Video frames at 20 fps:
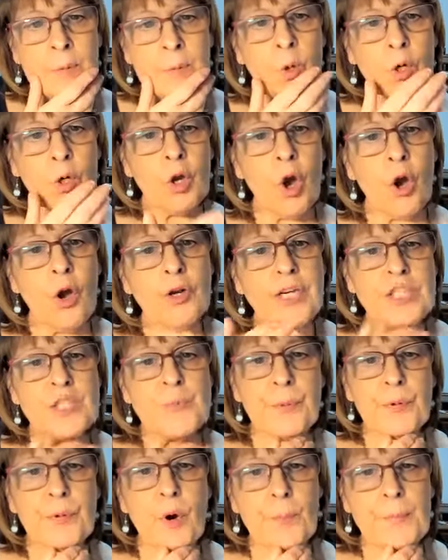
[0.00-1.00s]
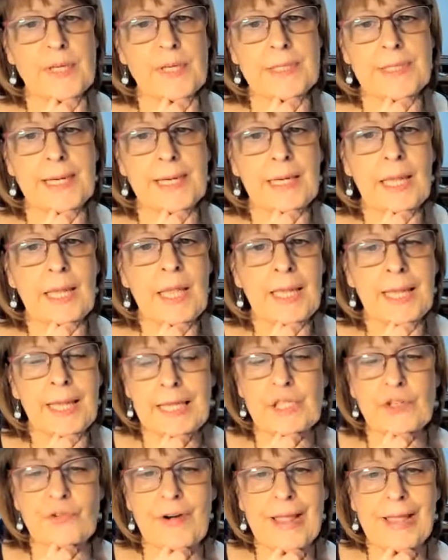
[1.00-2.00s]
And what God is promising
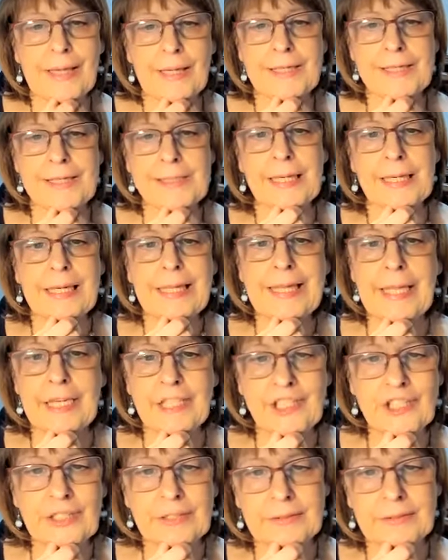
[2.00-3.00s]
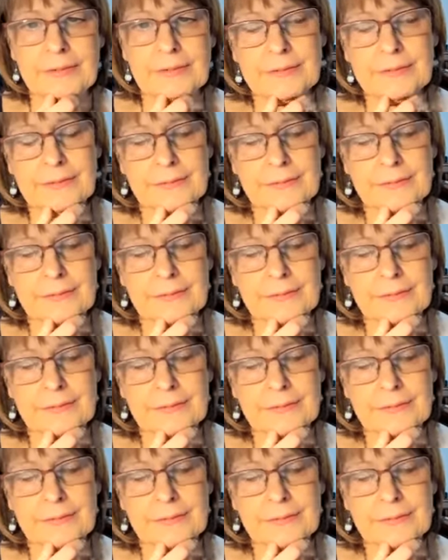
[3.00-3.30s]
is reconciliation.